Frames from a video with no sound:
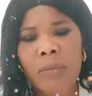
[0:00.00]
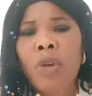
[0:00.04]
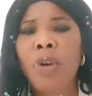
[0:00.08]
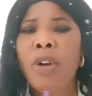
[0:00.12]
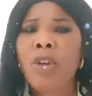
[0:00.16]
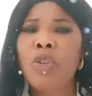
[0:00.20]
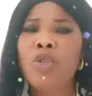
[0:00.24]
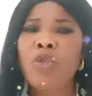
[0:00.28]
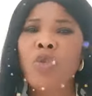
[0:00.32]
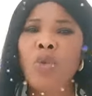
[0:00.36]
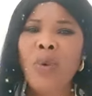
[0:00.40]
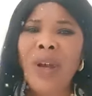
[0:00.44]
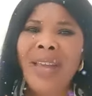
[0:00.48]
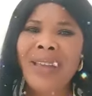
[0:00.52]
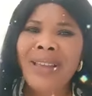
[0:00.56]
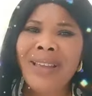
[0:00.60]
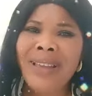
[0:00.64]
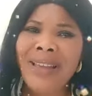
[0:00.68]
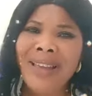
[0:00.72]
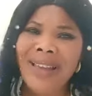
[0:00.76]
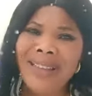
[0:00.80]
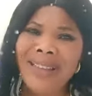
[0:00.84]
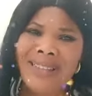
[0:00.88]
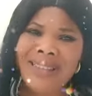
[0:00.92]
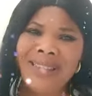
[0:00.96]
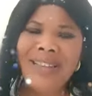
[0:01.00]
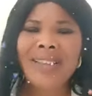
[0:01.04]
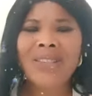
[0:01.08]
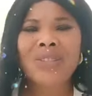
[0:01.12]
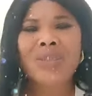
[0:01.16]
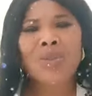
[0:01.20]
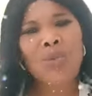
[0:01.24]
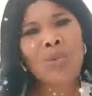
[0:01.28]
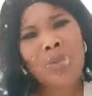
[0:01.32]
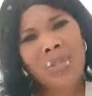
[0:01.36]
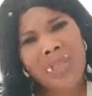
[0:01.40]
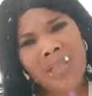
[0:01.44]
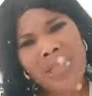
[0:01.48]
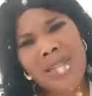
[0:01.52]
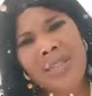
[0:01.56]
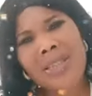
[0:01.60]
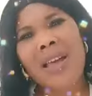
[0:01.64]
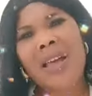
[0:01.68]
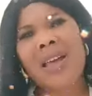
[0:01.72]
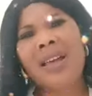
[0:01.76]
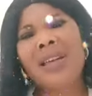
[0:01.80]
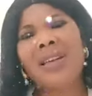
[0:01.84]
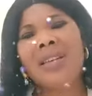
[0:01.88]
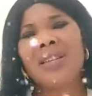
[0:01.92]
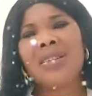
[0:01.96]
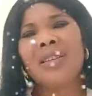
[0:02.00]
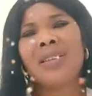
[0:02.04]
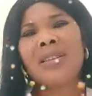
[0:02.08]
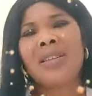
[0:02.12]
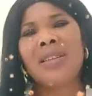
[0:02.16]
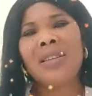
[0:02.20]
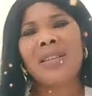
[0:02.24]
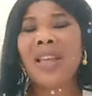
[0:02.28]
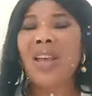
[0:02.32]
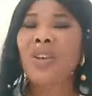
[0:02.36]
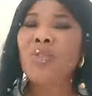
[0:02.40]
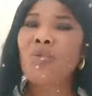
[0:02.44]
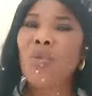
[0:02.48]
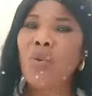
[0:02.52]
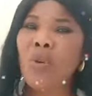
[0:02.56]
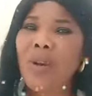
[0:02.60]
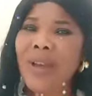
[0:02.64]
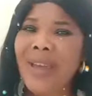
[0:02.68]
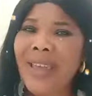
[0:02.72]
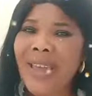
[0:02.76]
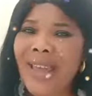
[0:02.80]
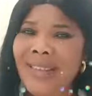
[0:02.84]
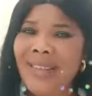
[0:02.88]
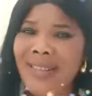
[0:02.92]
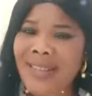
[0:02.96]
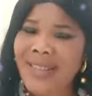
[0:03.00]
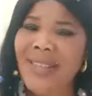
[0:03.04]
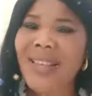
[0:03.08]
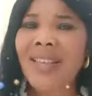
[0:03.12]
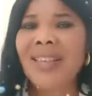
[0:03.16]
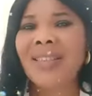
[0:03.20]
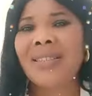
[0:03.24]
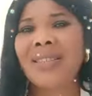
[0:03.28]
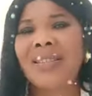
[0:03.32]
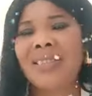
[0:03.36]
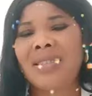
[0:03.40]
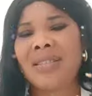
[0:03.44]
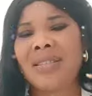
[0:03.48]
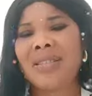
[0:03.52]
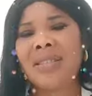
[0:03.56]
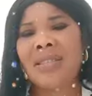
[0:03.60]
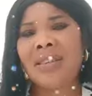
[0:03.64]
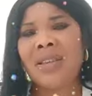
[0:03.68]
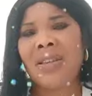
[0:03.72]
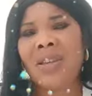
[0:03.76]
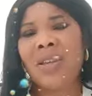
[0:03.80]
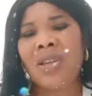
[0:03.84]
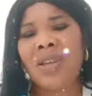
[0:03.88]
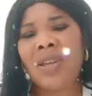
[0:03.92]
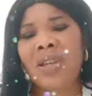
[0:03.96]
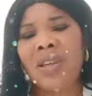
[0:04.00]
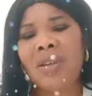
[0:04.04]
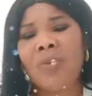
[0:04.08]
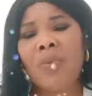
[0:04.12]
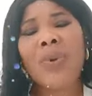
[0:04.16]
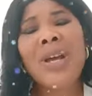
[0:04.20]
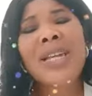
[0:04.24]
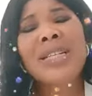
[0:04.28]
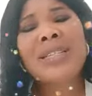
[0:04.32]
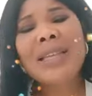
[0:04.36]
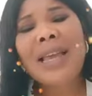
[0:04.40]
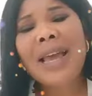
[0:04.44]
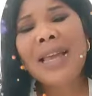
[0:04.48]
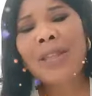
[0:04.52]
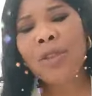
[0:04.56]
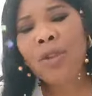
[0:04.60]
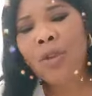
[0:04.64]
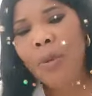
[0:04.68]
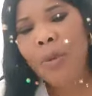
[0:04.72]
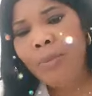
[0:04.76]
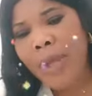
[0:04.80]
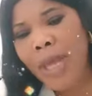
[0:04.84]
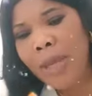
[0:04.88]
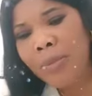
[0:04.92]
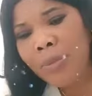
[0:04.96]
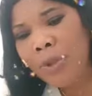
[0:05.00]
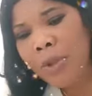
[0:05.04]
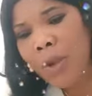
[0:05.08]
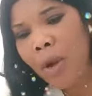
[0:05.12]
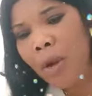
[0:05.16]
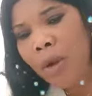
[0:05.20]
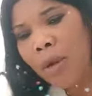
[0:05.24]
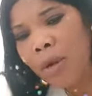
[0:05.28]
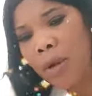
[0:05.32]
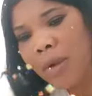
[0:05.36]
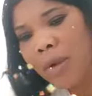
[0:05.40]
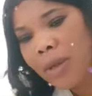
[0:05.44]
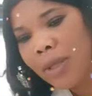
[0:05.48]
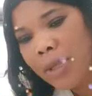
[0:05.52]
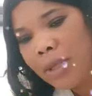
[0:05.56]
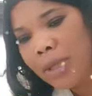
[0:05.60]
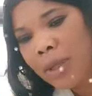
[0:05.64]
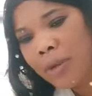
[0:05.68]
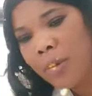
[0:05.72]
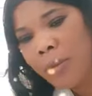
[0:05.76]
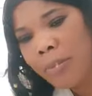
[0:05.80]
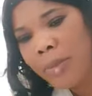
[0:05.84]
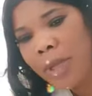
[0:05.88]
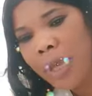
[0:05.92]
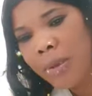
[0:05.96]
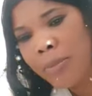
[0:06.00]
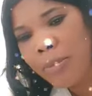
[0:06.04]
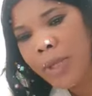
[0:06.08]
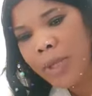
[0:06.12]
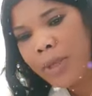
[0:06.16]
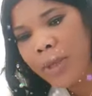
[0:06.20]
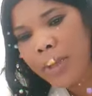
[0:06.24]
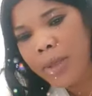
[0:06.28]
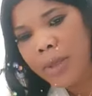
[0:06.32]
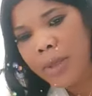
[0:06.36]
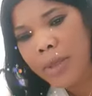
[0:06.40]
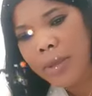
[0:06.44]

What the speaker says: Because you will get sense. You see now. Now you get sense. Where see Edo babe talk? Oh, they come here and pick.